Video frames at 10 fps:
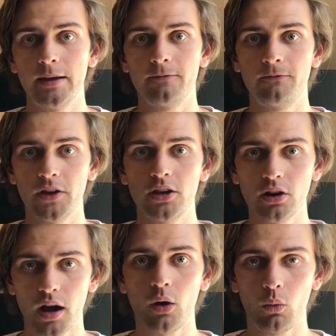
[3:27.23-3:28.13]

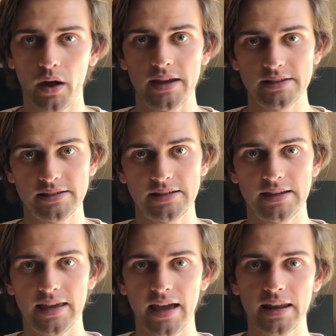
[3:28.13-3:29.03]
figure out ways to
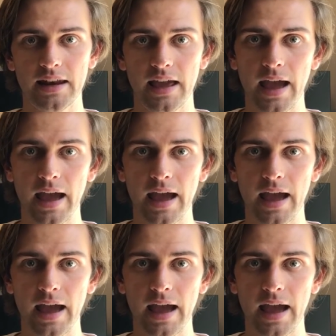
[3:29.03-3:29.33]
get